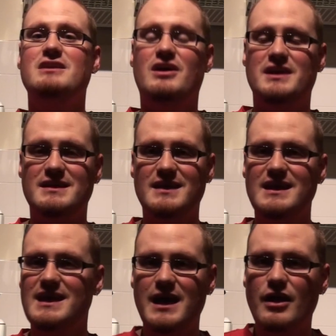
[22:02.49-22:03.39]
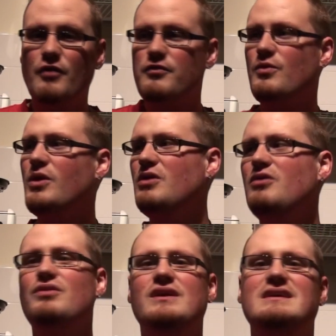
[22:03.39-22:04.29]
on it. And
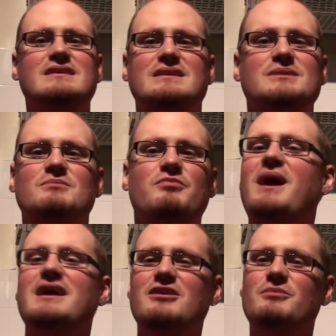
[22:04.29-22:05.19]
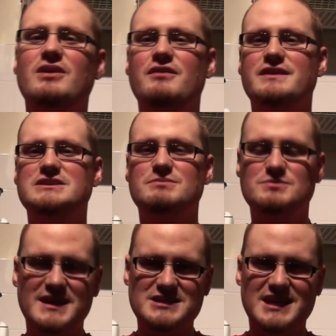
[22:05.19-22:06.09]
overall, My Little Pony Friendship is
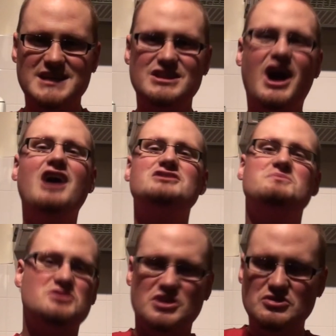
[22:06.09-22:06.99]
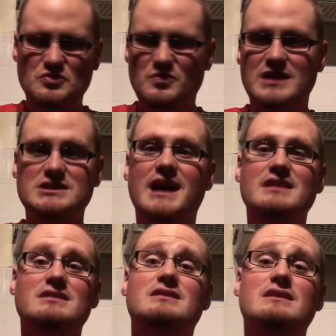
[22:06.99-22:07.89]
Magic is an awesome show to watch. I
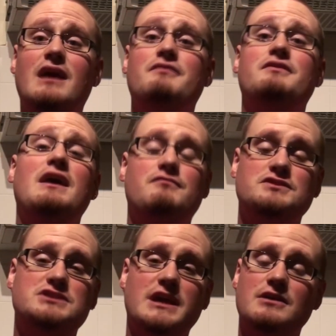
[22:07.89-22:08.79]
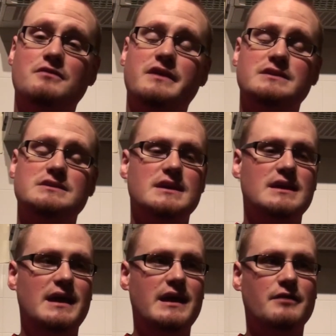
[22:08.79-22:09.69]
love it, every second of it.
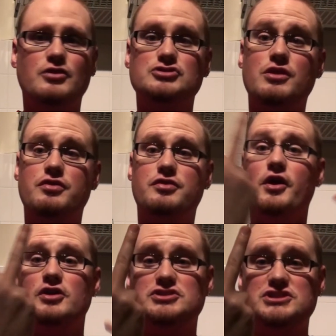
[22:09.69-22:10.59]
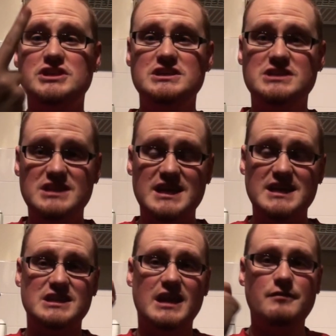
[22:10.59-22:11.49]
And of course the third season
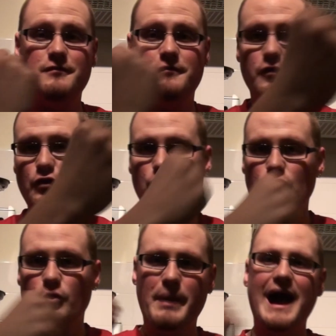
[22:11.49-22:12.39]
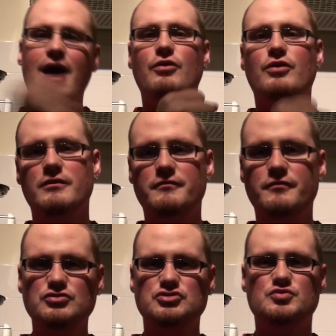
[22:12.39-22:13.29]
is in full power, in
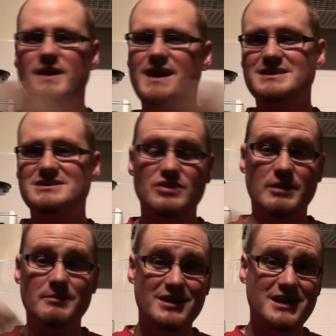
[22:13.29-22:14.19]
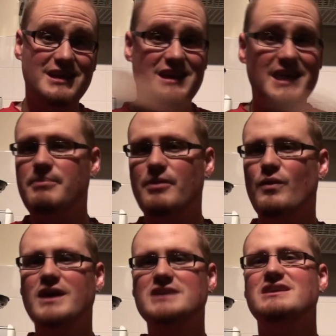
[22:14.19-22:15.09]
full swing, so I'm gonna keep on
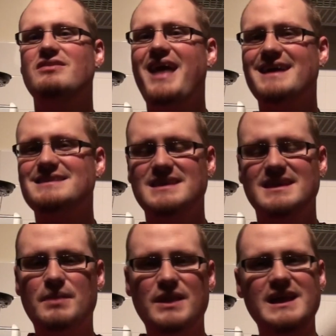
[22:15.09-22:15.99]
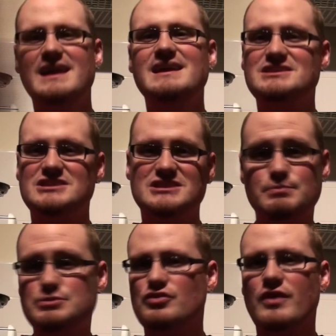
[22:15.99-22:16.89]
watching that. Please
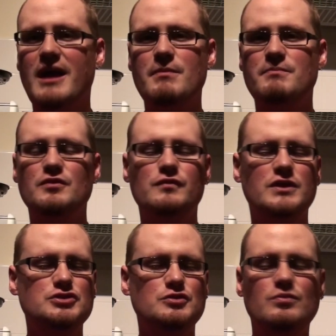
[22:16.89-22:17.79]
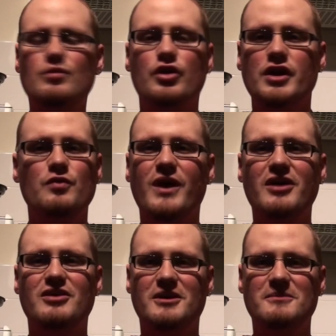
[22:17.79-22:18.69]
subscribe if you want, you're more than
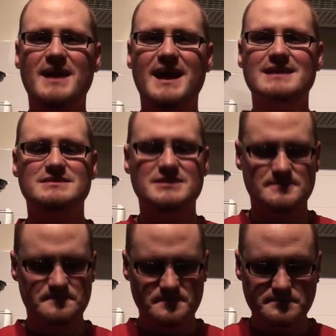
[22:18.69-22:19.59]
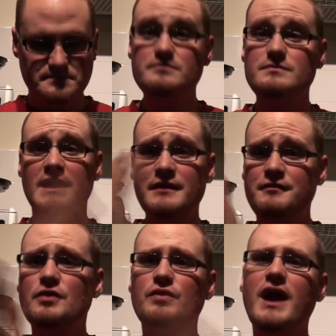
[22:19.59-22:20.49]
welcome. And
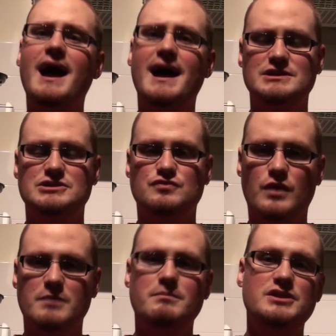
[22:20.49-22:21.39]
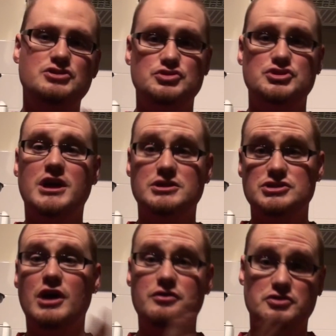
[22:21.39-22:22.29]
if you guys want me to judge
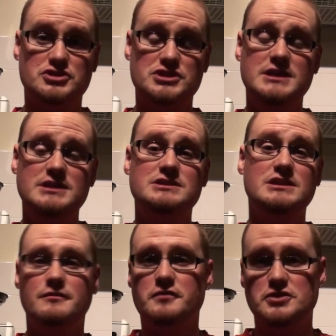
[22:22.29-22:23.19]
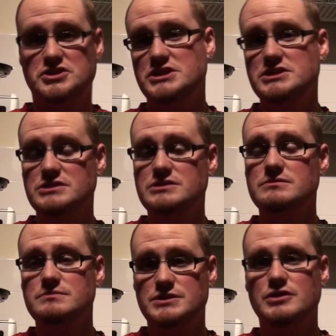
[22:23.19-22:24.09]
other scenes in the first season,
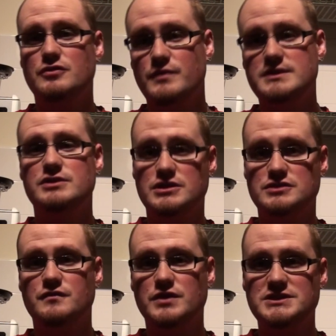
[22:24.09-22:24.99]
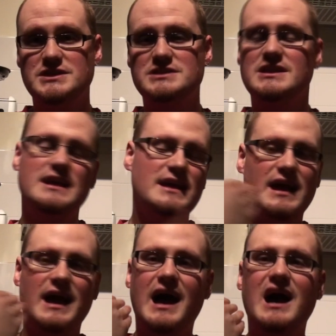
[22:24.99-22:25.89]
you know, with the Dutch voices,
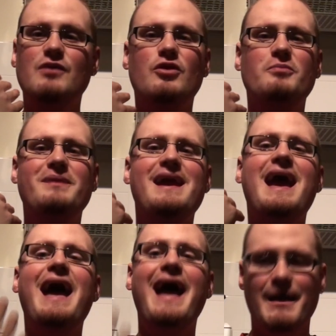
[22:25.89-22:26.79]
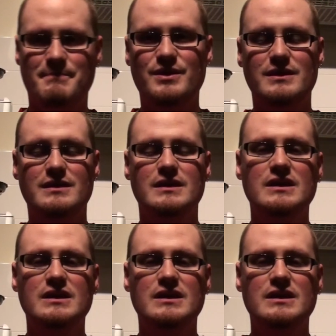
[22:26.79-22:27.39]
I will be happy